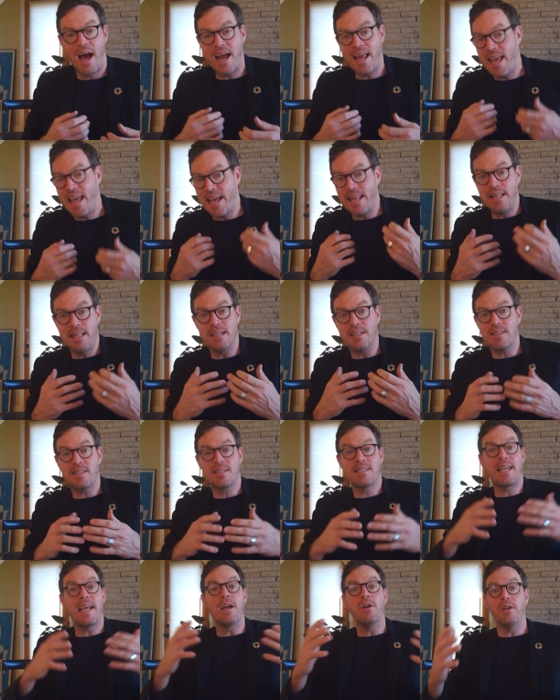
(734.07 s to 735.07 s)
in this
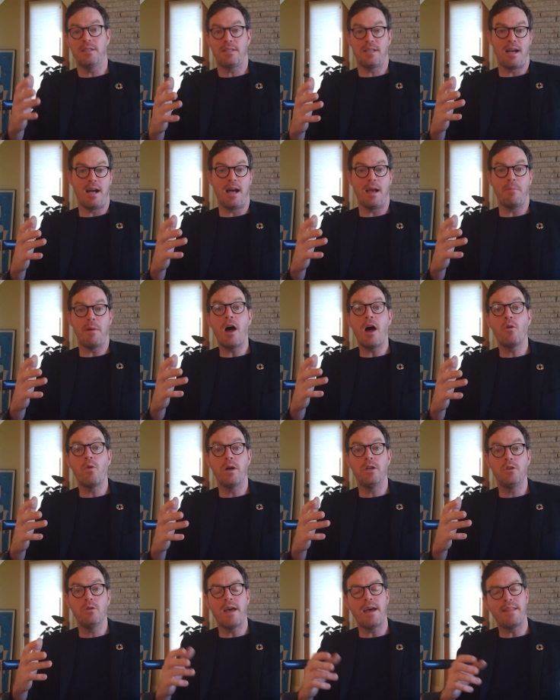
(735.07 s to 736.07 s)
scary time. How do
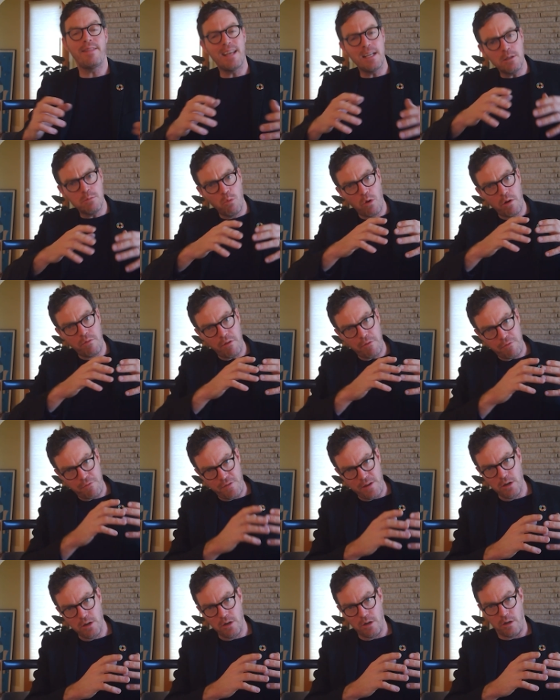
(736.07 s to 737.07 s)
I do that? That's more of a
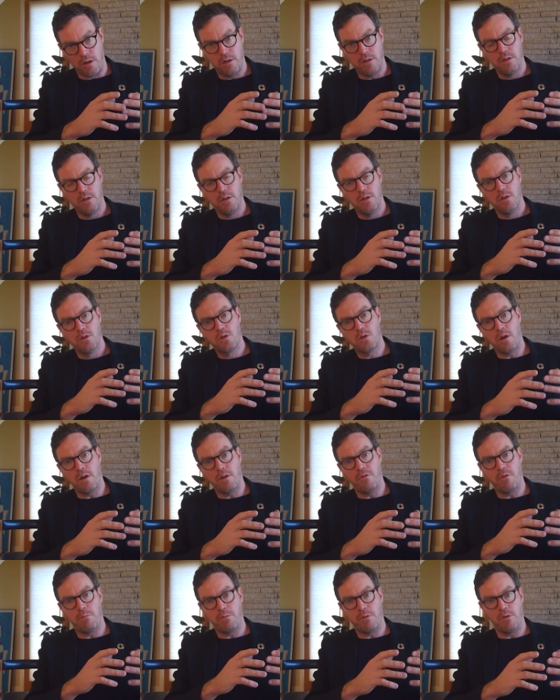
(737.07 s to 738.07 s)
fear sort
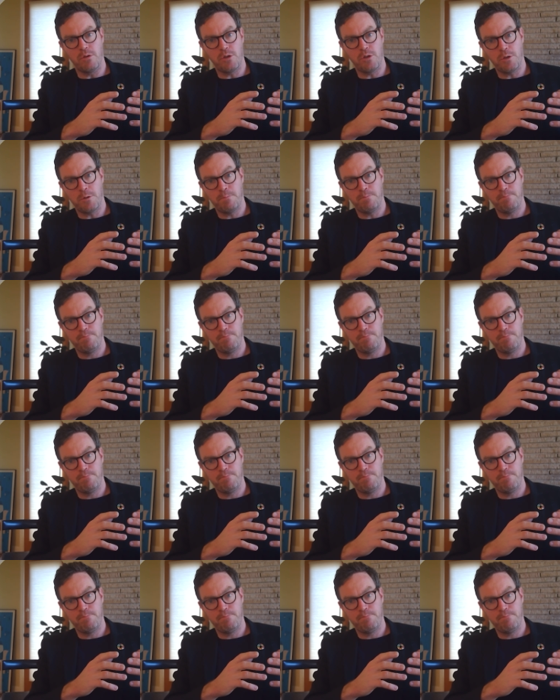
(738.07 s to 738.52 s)
of approach.